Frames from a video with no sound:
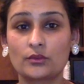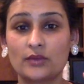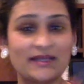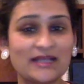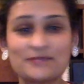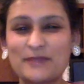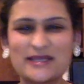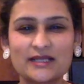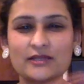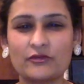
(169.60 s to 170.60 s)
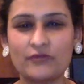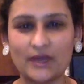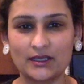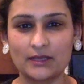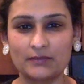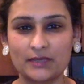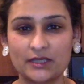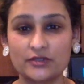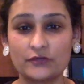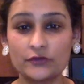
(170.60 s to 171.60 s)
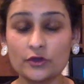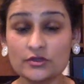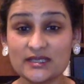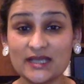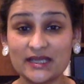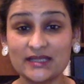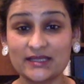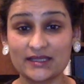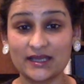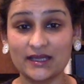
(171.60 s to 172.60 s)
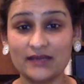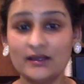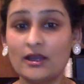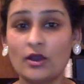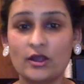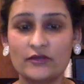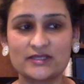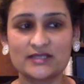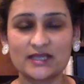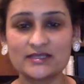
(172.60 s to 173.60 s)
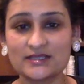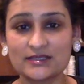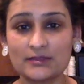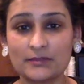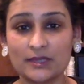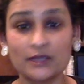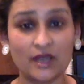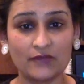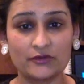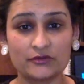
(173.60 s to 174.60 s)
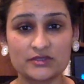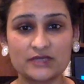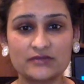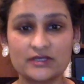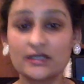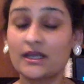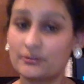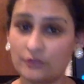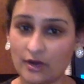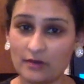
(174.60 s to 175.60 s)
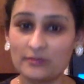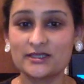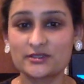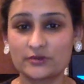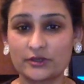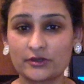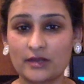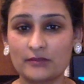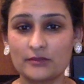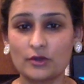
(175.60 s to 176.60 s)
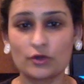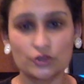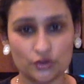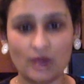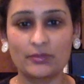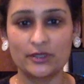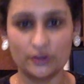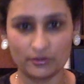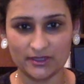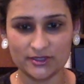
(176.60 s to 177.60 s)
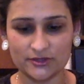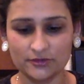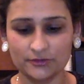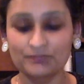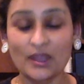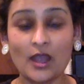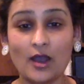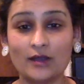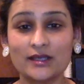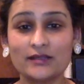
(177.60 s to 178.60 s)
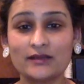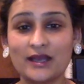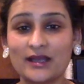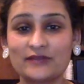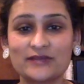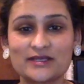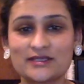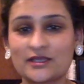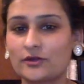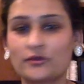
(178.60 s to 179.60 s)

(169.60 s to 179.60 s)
and that's basically the final update. So if you don't see anything there, if it says it's in the mail, you haven't received it, it probably is going to come or show up in your mail soon. On the other hand, if they say,